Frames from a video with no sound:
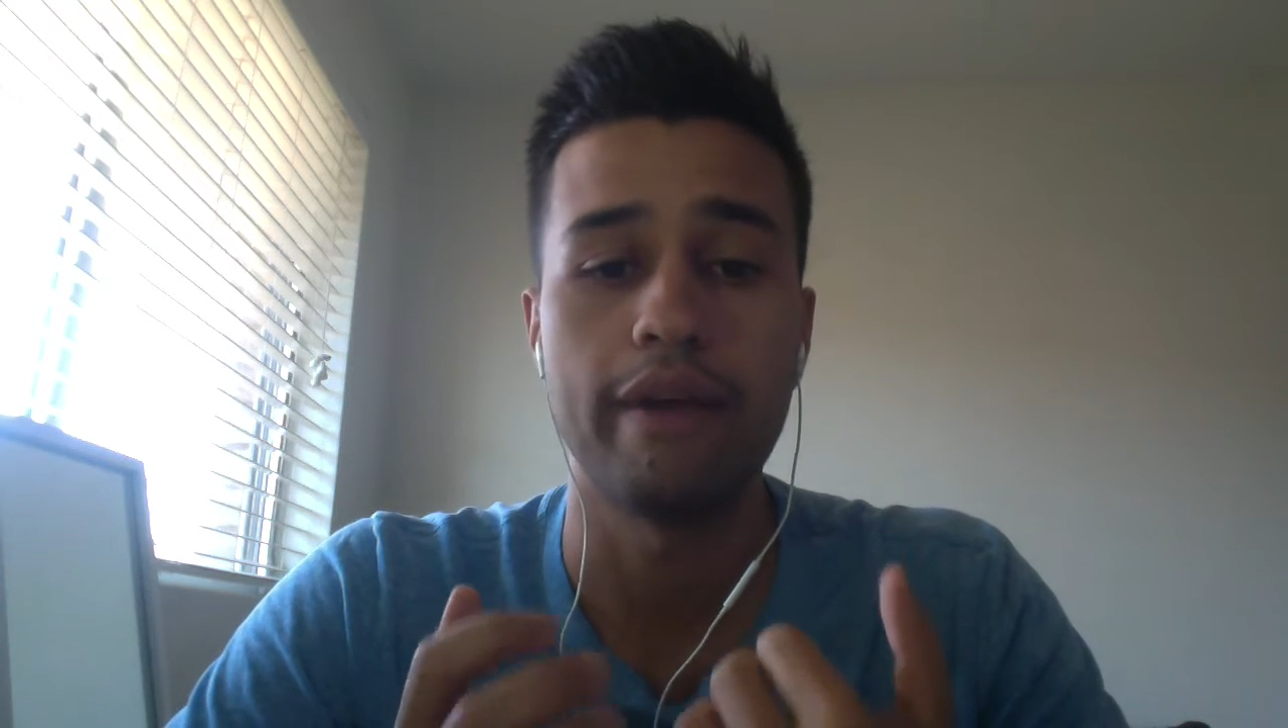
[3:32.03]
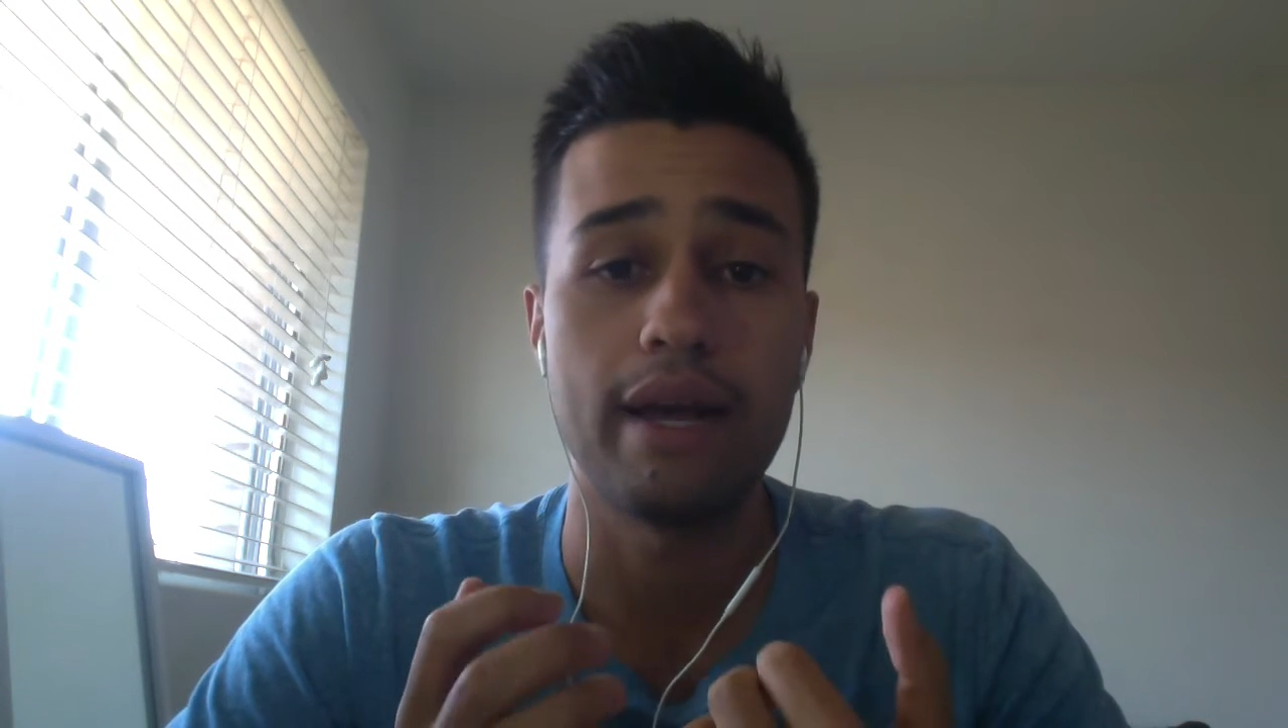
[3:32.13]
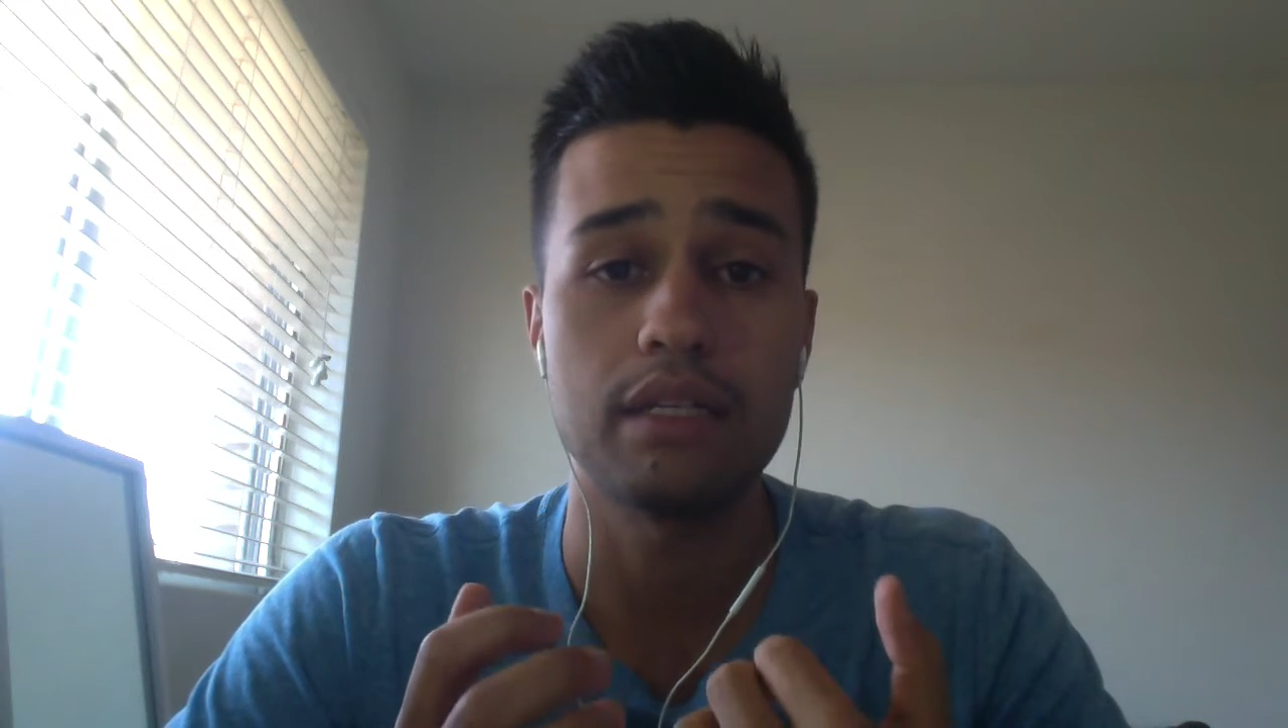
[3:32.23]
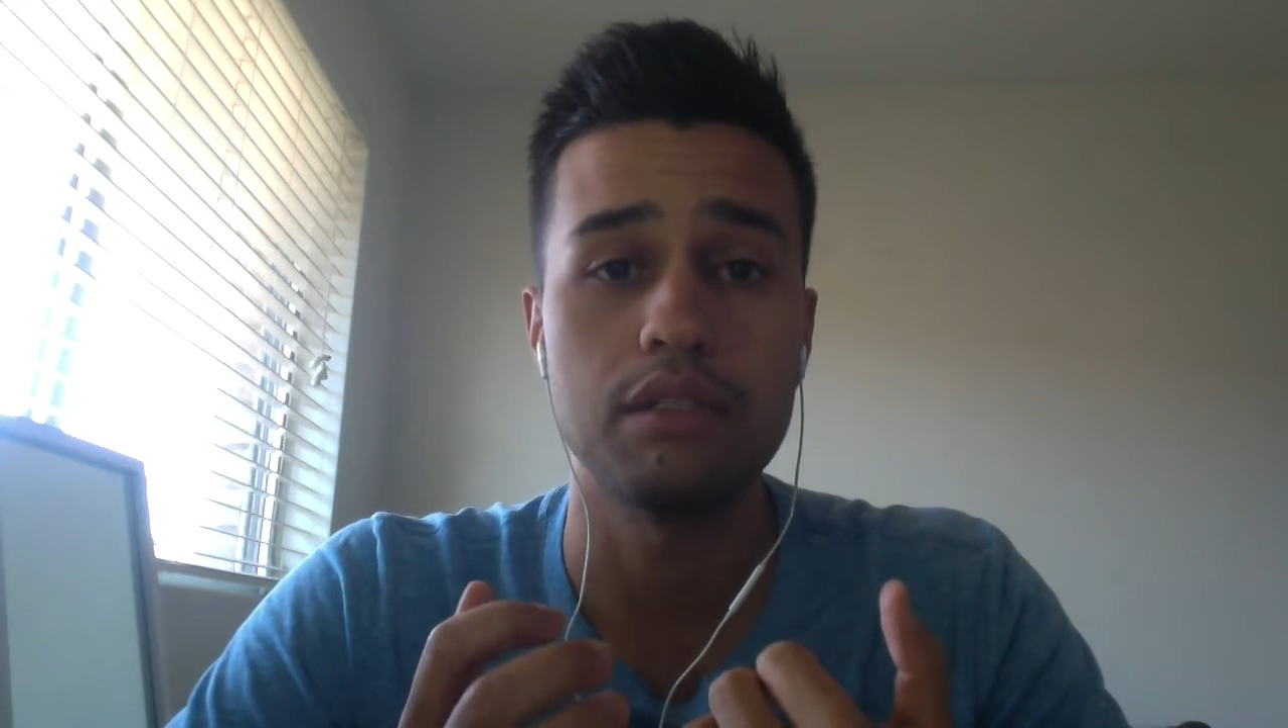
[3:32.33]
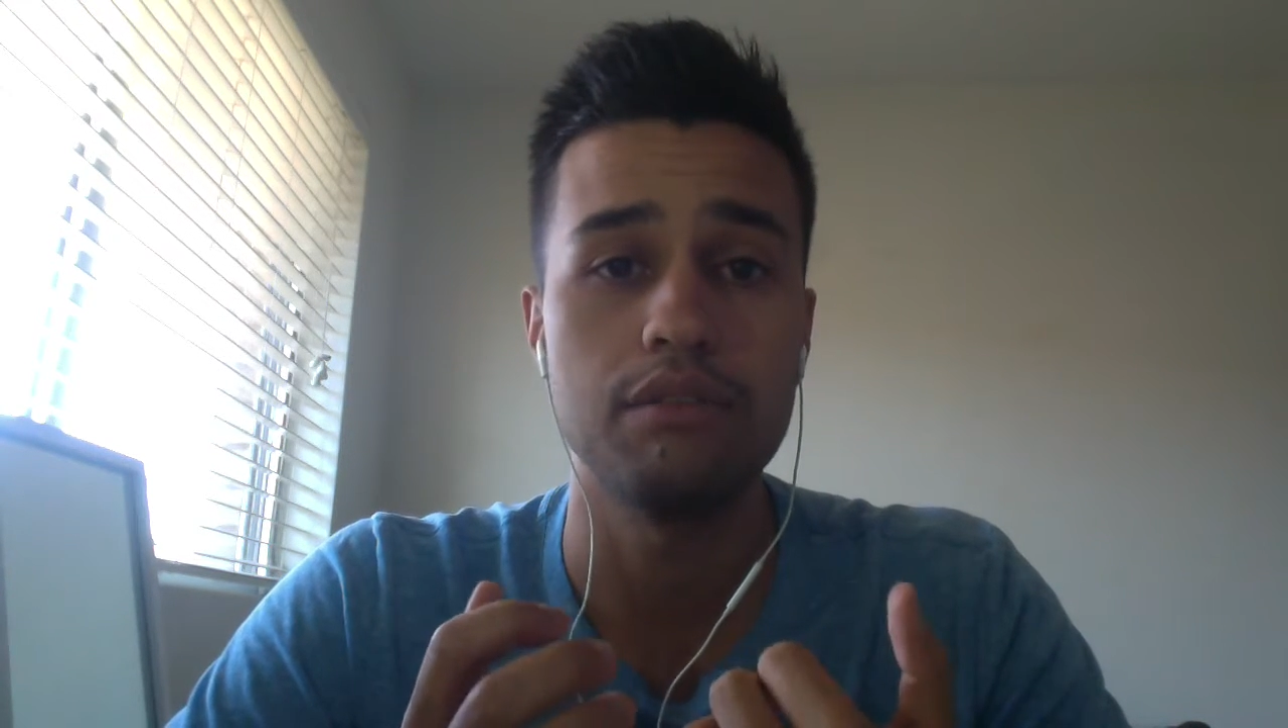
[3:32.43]

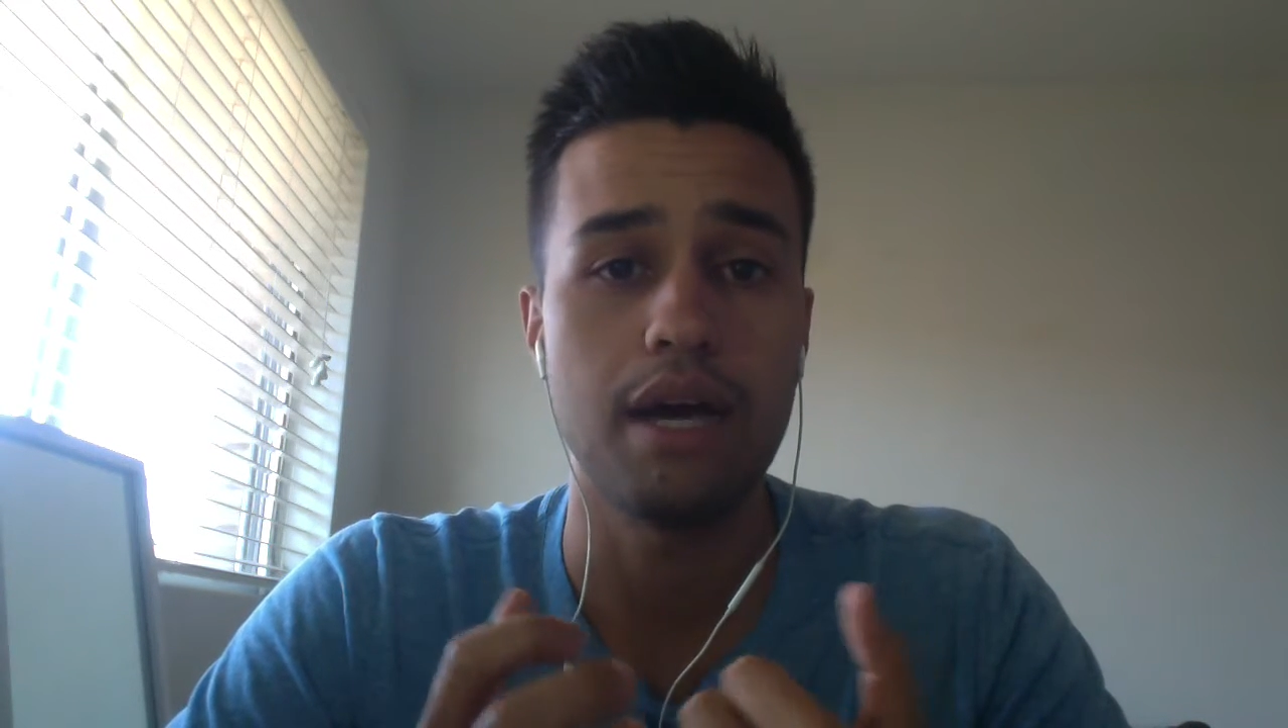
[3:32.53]
reactive